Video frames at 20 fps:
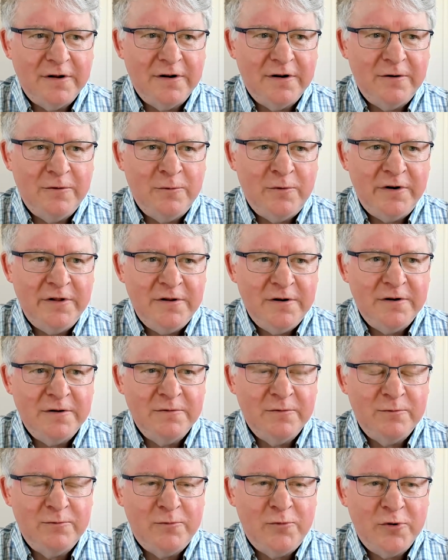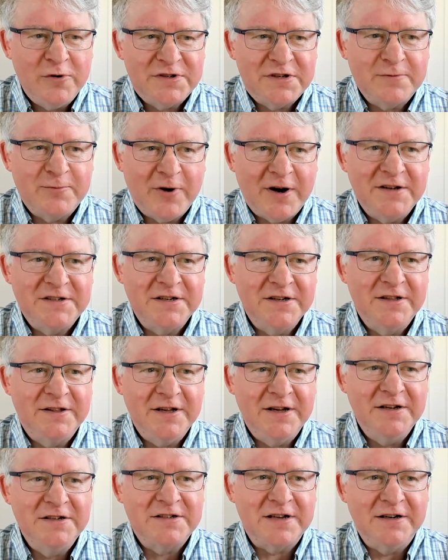one of the more surprising
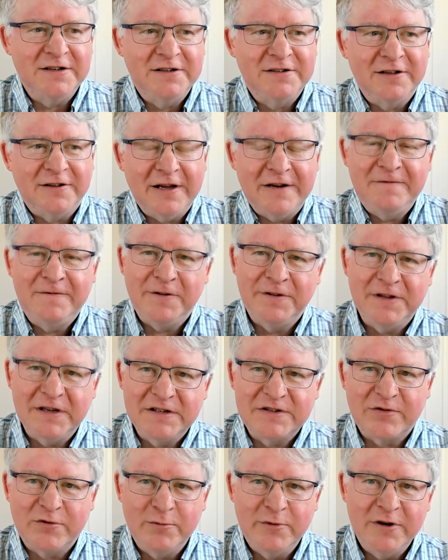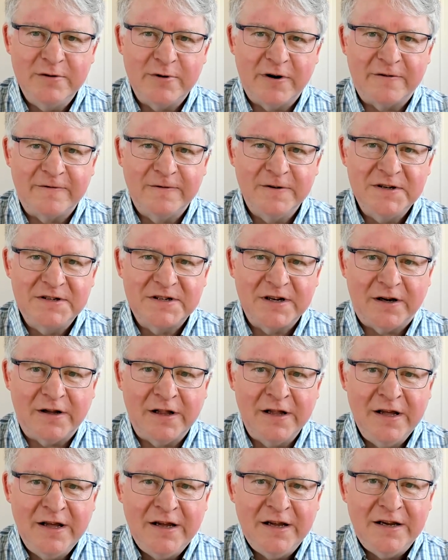things and delightful things for me about
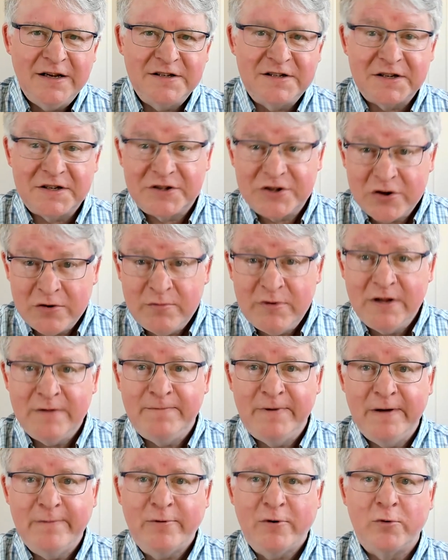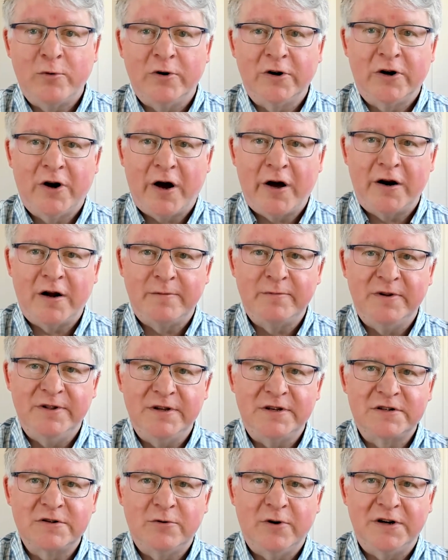FreeCell is that so many people were caught up in
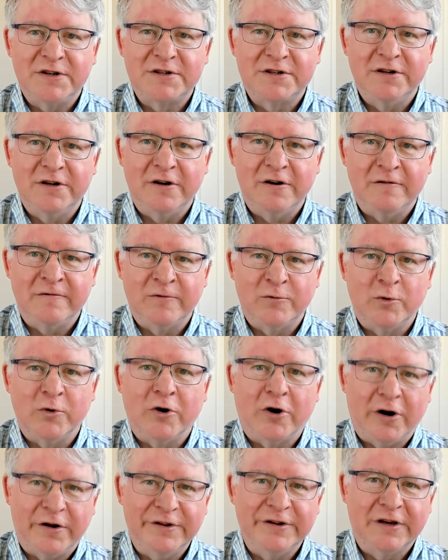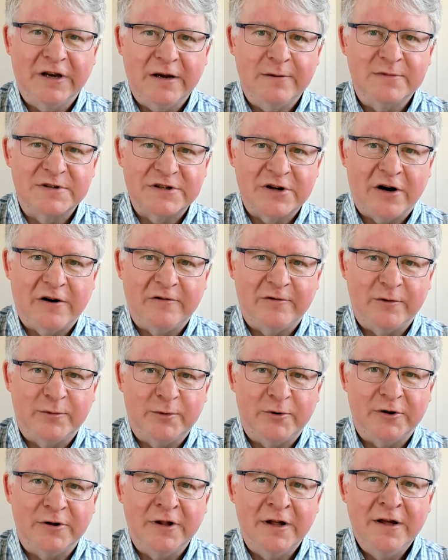this question of were all the games
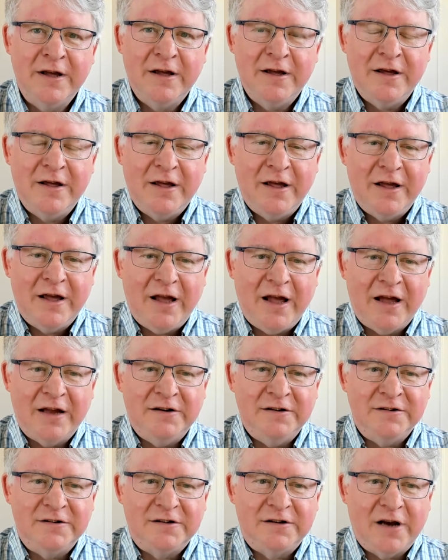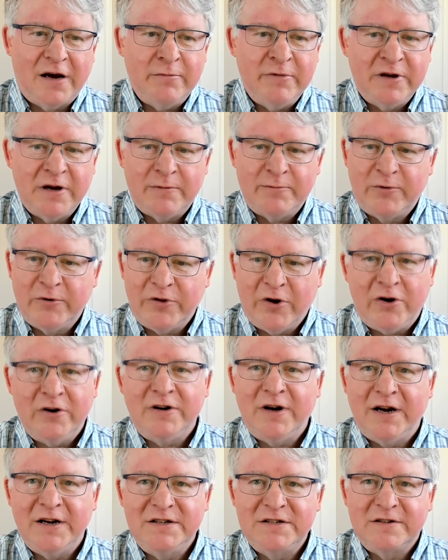solvable, and coming up with all
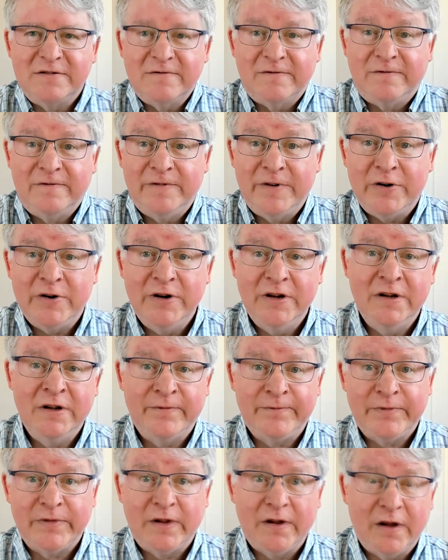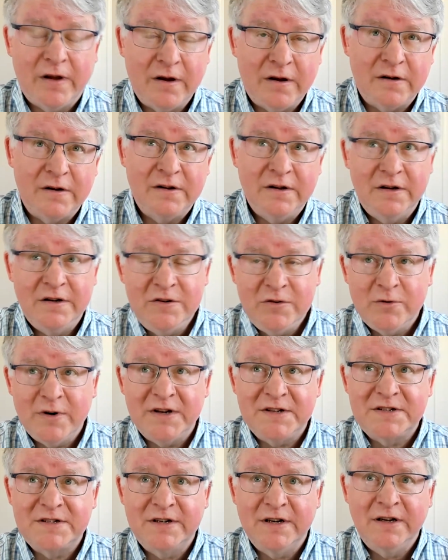kinds of very
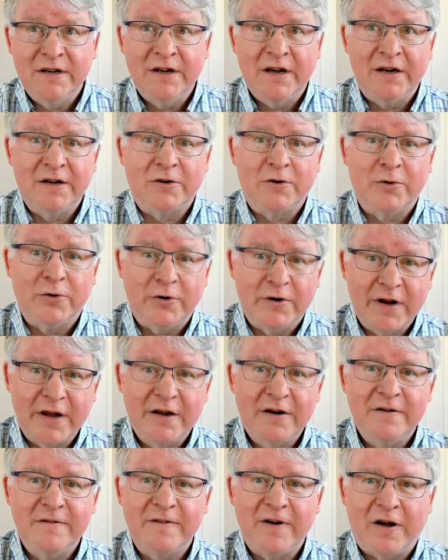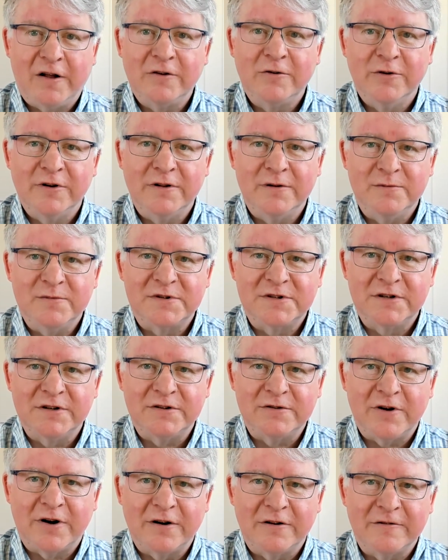interesting and creative algorithms to
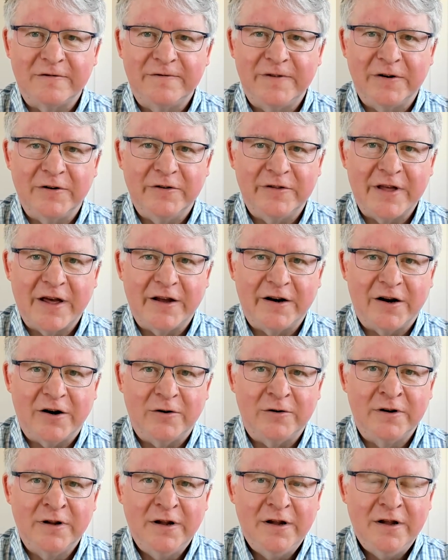try to figure that out.